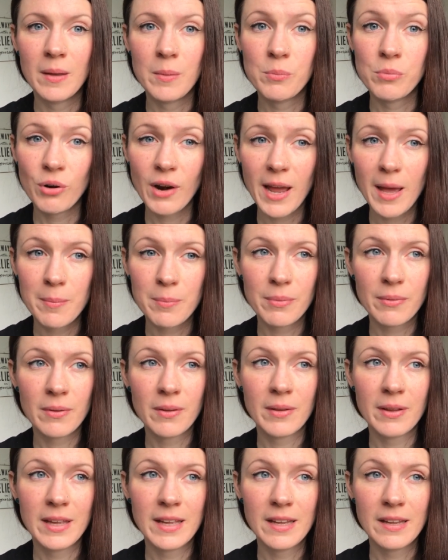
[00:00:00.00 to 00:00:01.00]
PrEP
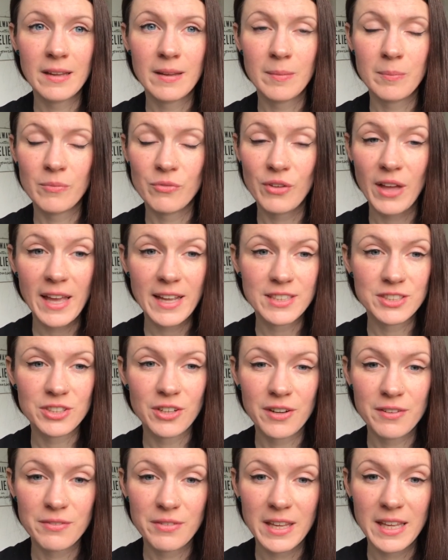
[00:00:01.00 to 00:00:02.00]
for
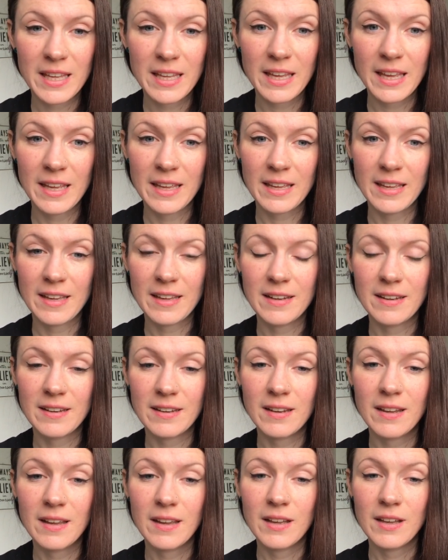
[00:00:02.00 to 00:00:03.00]
HIV
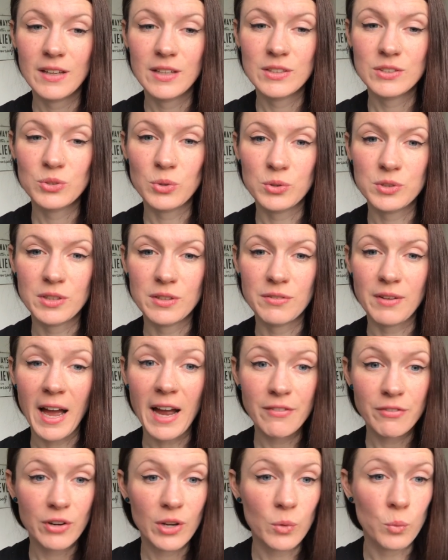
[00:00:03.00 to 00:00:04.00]
in sort of
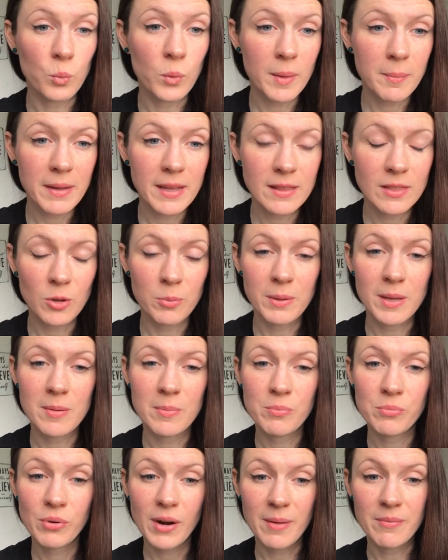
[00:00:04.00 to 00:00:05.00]
African women, there'll be
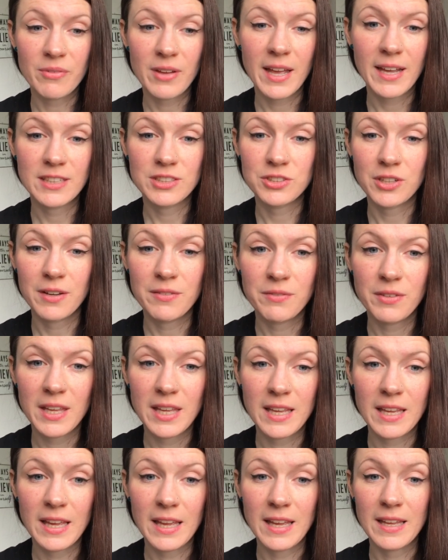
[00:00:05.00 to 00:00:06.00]
PrEP for HIV
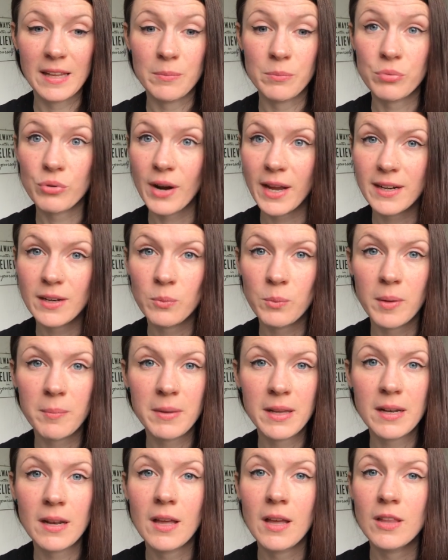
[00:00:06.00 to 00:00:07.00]
in pregnant
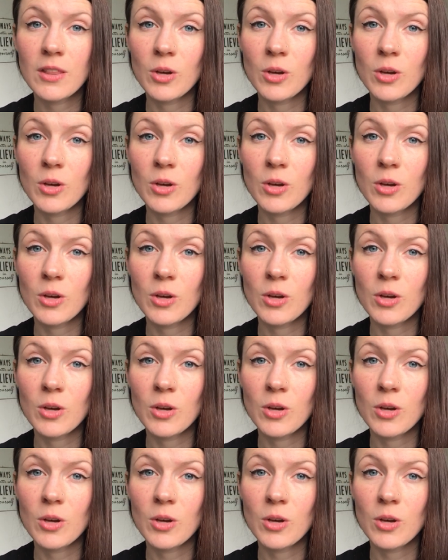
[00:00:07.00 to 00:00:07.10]
women,